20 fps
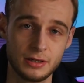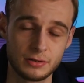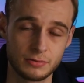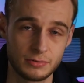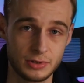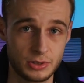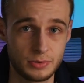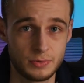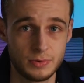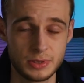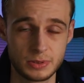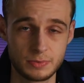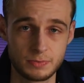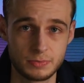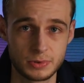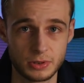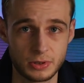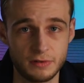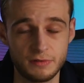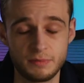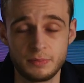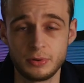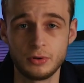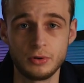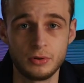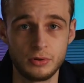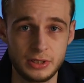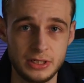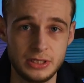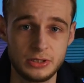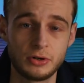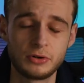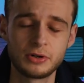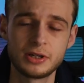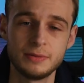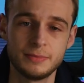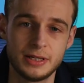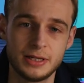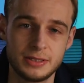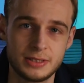which was sort of poorly
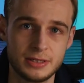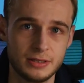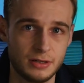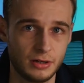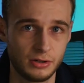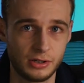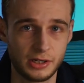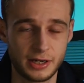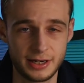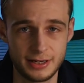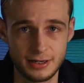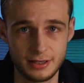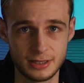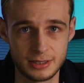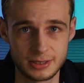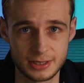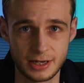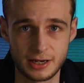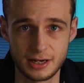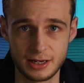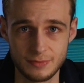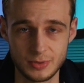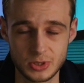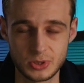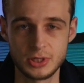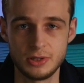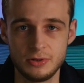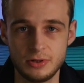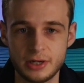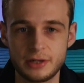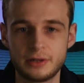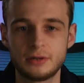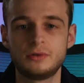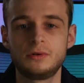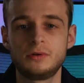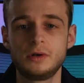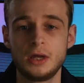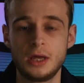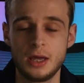documented online at the time, as you know,